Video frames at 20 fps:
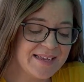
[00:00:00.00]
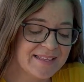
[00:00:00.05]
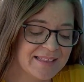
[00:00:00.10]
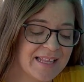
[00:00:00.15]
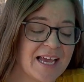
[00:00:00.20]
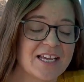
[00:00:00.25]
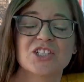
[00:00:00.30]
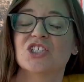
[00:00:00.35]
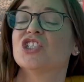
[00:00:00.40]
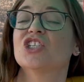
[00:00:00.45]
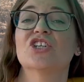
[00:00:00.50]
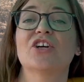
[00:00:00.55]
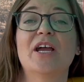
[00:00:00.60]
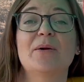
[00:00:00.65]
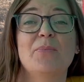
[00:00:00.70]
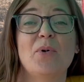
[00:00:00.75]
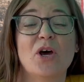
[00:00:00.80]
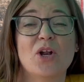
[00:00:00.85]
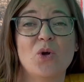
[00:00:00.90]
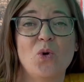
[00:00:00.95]
Last year I
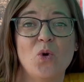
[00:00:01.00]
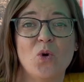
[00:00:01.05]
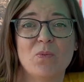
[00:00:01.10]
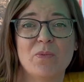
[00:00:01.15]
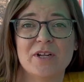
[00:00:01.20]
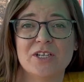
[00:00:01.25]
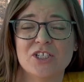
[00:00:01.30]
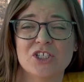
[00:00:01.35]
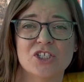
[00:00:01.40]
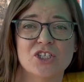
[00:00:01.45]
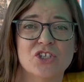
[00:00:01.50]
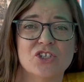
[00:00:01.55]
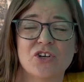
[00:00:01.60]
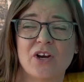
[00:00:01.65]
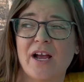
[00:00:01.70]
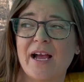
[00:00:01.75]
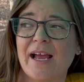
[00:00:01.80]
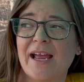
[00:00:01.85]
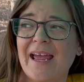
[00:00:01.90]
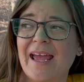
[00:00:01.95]
bought a whole bunch to
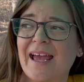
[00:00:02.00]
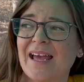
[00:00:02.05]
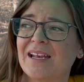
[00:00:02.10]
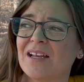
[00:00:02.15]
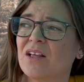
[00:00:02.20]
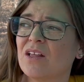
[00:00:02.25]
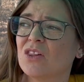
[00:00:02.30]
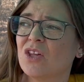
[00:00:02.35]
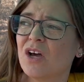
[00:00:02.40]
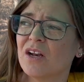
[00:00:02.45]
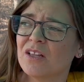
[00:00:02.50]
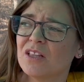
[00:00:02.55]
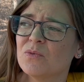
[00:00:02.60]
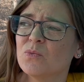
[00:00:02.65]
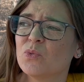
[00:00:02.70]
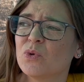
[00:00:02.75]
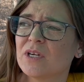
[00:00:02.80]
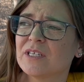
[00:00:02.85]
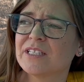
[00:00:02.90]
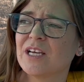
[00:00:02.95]
try and a lot of them
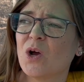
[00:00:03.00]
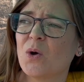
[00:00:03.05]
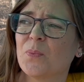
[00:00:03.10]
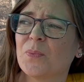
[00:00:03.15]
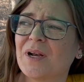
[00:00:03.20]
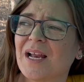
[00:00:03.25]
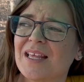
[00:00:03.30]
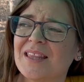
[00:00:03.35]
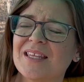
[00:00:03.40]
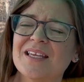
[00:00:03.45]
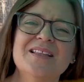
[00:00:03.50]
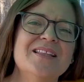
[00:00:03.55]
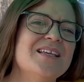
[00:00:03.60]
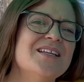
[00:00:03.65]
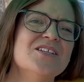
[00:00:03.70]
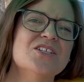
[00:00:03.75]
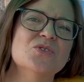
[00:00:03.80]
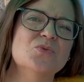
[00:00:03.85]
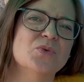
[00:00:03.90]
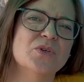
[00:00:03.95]
worked out, but I think they
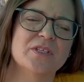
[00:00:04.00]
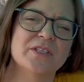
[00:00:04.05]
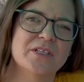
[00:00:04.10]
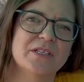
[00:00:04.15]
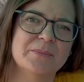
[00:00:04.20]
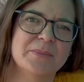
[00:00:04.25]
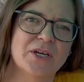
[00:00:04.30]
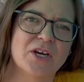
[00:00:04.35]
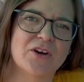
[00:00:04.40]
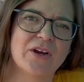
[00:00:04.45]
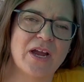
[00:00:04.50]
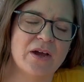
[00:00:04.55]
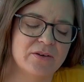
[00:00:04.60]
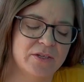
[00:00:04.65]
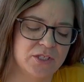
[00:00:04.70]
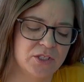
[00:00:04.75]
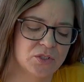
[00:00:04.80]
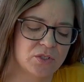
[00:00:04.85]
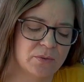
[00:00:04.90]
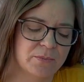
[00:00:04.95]
just were a little bit
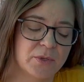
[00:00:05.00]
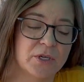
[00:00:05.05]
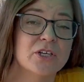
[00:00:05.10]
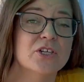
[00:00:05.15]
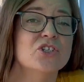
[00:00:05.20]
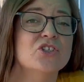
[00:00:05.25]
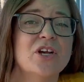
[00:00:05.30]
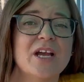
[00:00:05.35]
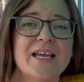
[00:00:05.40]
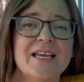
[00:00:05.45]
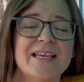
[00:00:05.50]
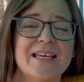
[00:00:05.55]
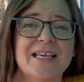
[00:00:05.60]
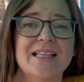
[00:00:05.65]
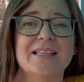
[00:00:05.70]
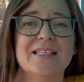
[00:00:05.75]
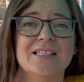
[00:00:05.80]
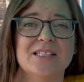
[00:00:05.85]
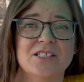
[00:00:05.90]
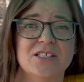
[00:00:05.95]
crowded. So I'm going to try
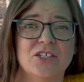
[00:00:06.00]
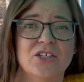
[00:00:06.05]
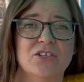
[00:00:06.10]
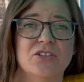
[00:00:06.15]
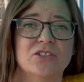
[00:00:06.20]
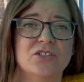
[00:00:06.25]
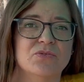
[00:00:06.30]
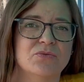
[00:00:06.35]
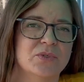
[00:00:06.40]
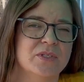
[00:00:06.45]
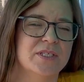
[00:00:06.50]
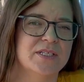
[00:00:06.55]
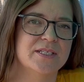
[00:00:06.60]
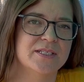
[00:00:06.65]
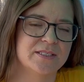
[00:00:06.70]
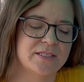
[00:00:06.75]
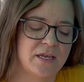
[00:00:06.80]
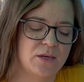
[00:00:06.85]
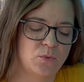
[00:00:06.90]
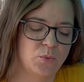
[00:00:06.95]
again this year to really
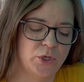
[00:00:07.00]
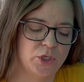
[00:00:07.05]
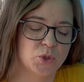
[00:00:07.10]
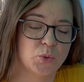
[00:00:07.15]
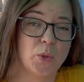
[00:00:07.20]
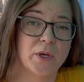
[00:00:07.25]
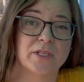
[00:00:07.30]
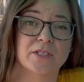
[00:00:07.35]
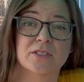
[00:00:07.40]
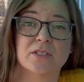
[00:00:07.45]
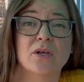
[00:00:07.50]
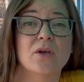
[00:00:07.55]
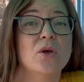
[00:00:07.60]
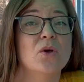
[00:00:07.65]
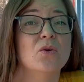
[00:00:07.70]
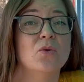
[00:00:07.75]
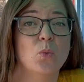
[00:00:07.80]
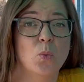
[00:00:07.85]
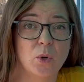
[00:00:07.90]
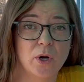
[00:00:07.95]
decide which ones
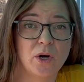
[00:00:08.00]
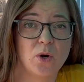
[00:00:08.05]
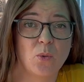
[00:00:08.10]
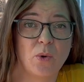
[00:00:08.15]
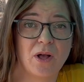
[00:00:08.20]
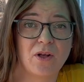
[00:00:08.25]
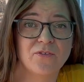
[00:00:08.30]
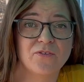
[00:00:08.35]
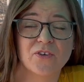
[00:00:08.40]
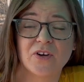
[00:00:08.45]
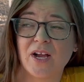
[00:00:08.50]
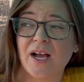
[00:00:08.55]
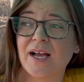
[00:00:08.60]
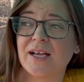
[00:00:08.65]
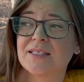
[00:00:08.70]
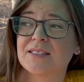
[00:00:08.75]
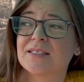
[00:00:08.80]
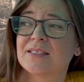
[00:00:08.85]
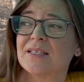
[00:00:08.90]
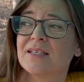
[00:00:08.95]
work well for
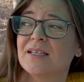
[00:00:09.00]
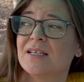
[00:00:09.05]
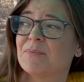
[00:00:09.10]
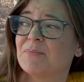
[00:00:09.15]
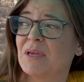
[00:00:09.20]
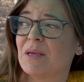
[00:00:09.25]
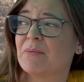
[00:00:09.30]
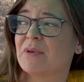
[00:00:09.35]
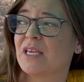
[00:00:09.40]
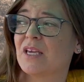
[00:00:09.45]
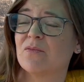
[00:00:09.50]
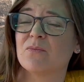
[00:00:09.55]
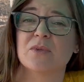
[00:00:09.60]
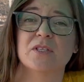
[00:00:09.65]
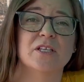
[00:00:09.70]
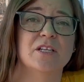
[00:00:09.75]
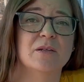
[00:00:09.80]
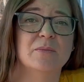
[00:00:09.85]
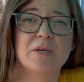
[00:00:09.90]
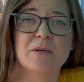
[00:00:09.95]
us. Maybe give them a
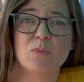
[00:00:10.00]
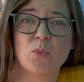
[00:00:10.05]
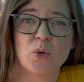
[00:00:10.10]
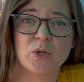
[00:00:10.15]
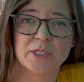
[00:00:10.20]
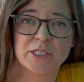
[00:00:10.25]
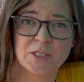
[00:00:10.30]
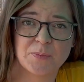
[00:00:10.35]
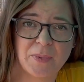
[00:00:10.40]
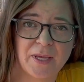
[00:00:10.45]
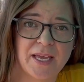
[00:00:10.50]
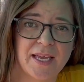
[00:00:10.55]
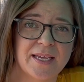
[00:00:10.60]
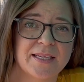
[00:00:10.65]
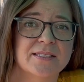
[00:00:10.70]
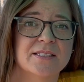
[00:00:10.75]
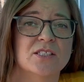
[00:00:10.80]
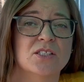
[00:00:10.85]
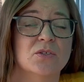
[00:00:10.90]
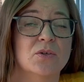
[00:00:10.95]
little bit more
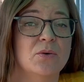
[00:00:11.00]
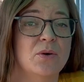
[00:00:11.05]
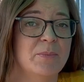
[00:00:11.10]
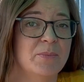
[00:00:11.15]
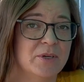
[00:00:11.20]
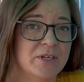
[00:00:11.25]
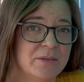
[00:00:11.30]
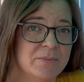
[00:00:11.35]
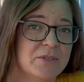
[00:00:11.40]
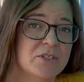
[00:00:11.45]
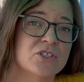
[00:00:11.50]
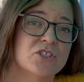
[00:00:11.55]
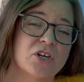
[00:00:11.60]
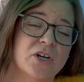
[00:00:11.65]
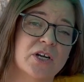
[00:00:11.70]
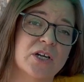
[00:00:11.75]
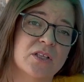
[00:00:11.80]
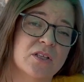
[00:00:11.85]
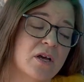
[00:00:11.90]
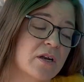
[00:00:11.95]
space. So I'm going to be
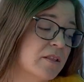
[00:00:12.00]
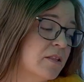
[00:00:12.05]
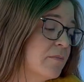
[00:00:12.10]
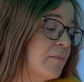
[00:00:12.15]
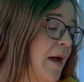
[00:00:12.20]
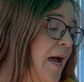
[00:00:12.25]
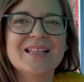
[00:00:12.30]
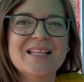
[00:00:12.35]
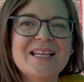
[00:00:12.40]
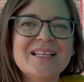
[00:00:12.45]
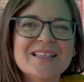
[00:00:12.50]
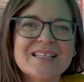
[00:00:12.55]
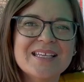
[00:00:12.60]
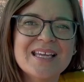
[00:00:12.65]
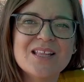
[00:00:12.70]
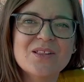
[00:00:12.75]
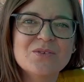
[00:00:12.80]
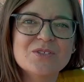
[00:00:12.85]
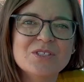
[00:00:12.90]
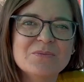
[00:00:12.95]
starting a lot of them. I like the
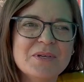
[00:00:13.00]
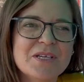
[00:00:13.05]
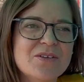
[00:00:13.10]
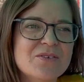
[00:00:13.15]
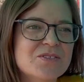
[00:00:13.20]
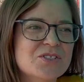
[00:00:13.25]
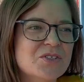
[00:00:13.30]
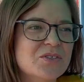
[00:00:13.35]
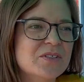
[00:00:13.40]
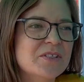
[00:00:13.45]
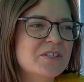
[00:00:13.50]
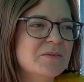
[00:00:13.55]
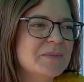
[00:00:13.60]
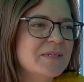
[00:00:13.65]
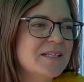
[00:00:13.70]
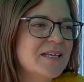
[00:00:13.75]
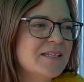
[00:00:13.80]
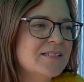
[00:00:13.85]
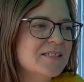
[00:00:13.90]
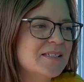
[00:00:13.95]
yellow tomatoes. They're a little
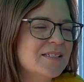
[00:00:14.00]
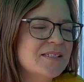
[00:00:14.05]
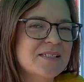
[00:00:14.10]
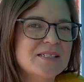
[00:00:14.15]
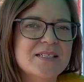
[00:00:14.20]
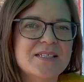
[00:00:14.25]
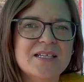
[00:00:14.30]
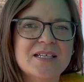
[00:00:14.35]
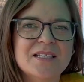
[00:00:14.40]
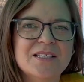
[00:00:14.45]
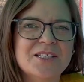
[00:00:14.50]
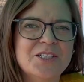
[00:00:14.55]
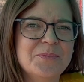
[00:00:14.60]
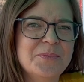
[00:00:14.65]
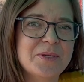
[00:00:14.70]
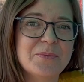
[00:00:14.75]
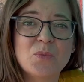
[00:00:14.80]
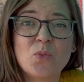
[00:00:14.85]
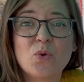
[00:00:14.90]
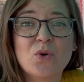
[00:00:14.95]
bit less acidic, a little
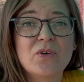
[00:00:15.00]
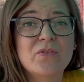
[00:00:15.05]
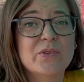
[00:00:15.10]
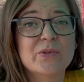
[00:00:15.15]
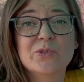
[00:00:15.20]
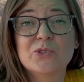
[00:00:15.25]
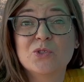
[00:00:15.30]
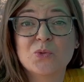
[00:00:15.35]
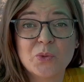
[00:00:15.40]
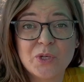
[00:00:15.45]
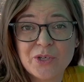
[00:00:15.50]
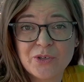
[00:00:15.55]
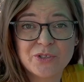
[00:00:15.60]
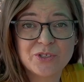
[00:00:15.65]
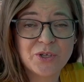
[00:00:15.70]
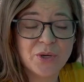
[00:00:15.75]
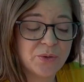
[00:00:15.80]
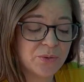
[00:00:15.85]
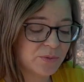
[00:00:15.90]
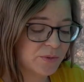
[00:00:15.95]
bit more of those sweeter
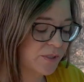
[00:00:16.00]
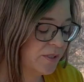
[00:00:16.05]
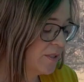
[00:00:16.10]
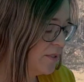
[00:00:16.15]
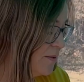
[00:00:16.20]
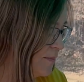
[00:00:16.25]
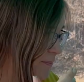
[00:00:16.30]
tones.